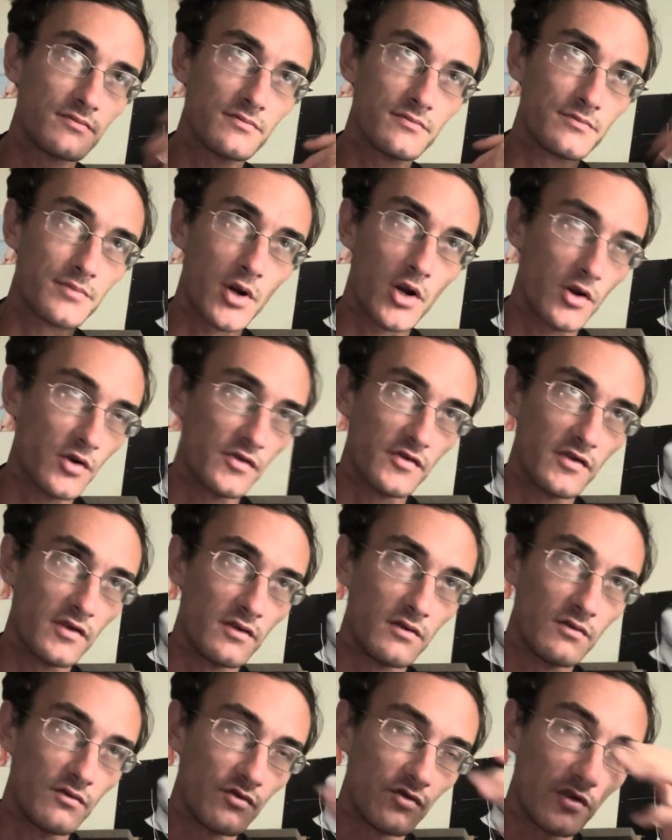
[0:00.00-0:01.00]

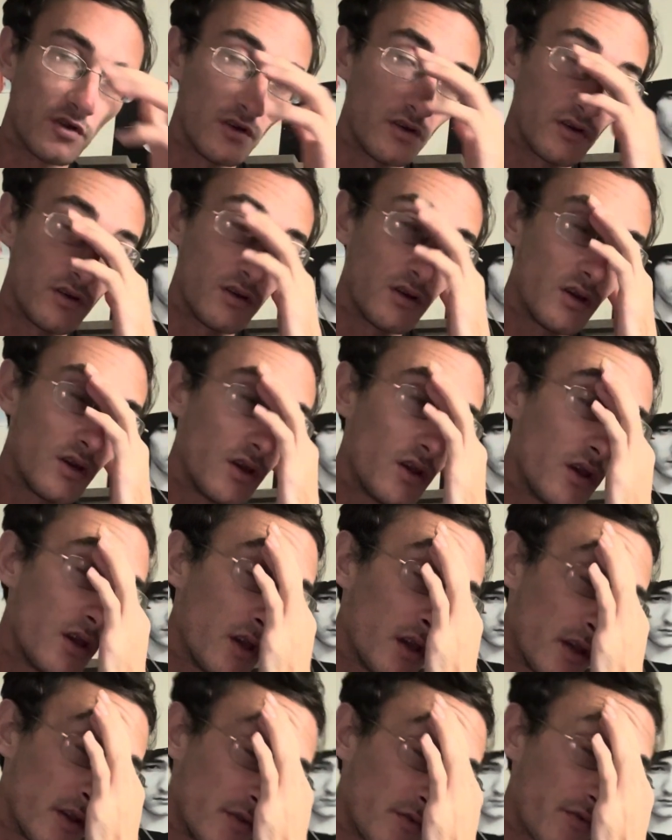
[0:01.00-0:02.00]
person. She
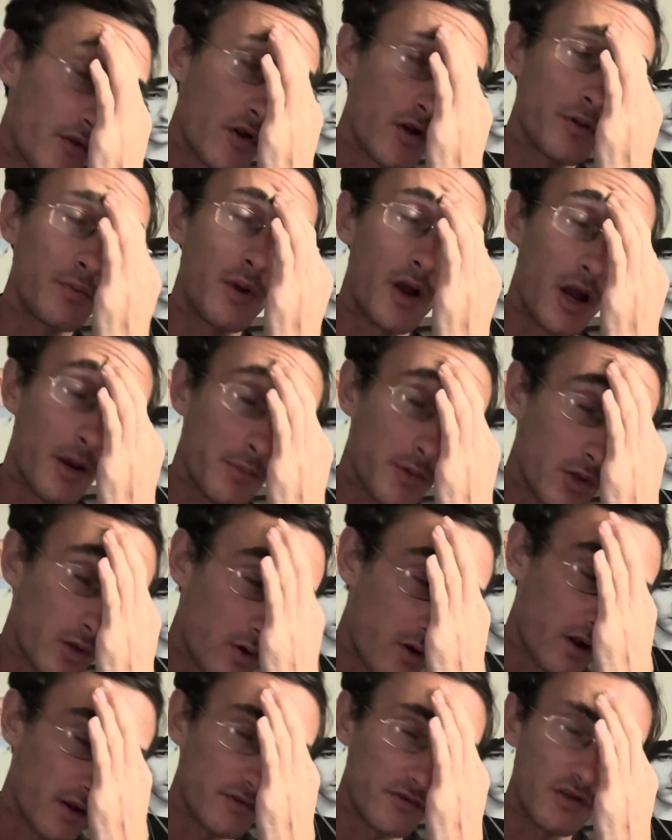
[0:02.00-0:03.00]
is very popular
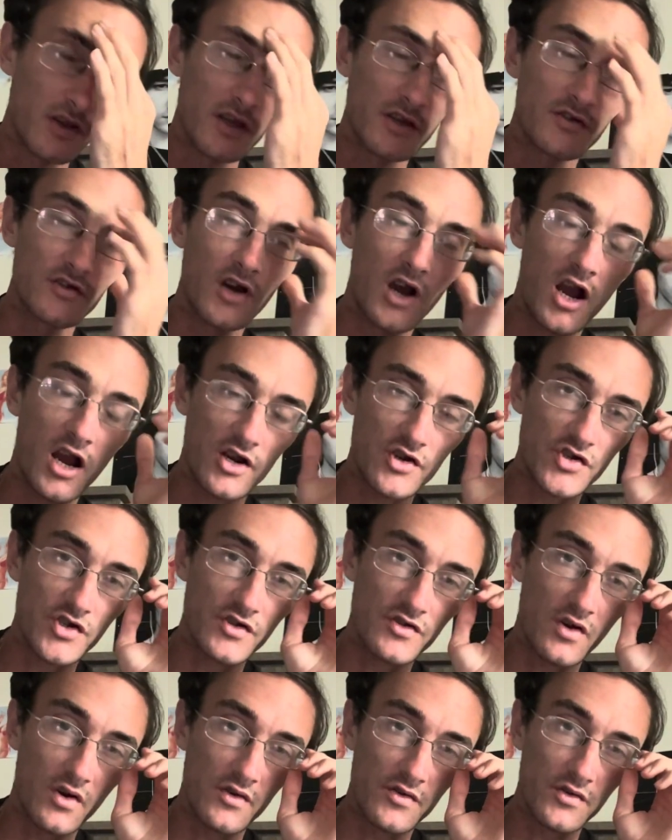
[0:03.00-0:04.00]
on TikTok. She's
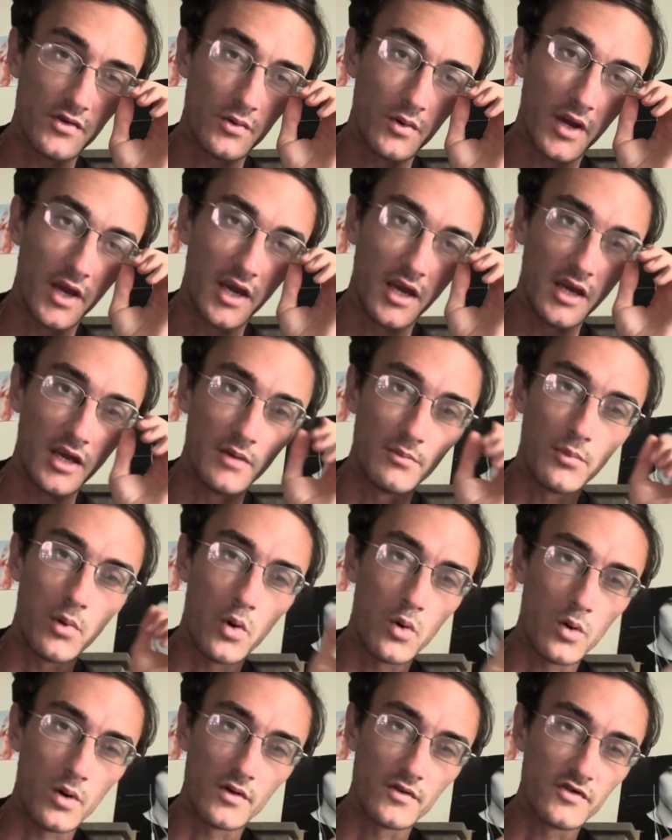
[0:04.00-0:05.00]
also a
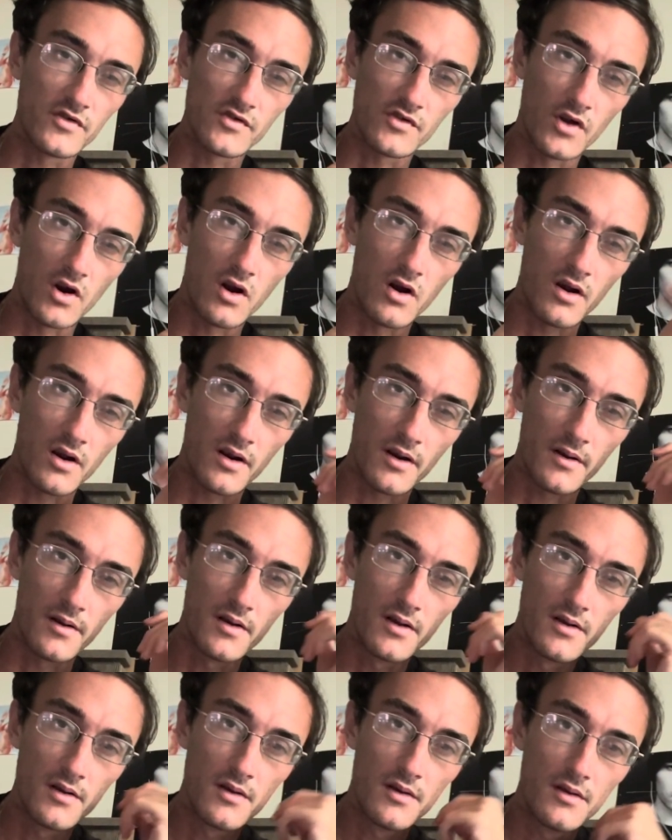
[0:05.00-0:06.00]
porn star.
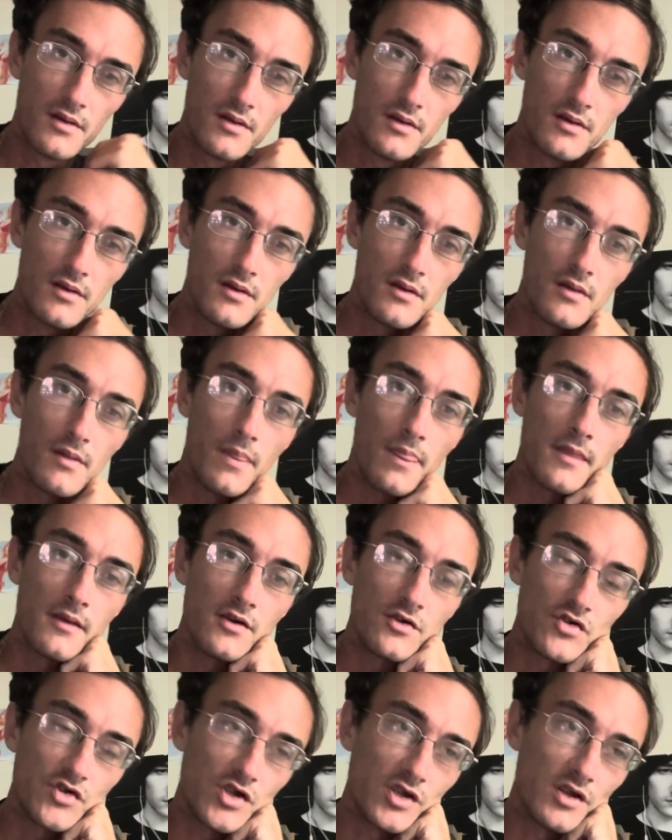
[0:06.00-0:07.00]
She